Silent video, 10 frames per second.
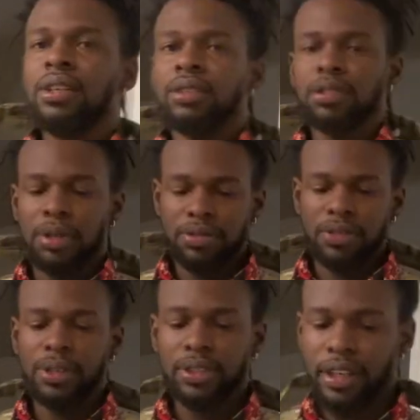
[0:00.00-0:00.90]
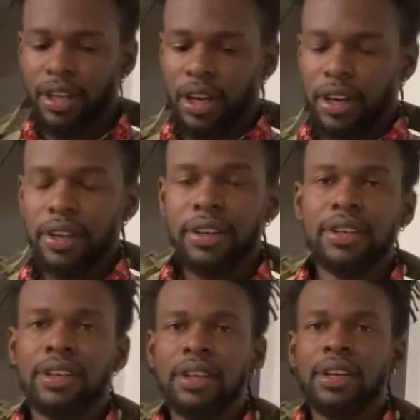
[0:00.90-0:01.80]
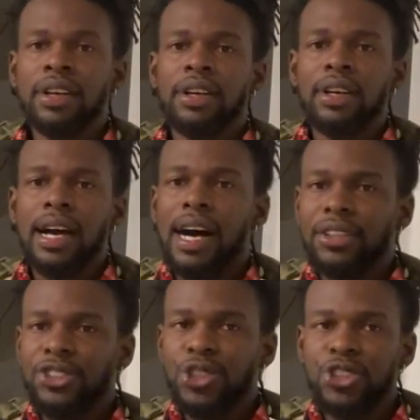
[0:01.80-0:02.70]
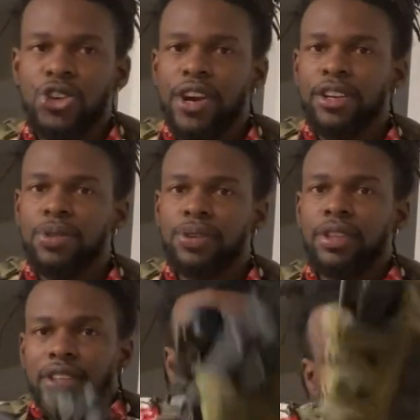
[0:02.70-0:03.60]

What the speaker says: It's my first AR. I enjoy training with it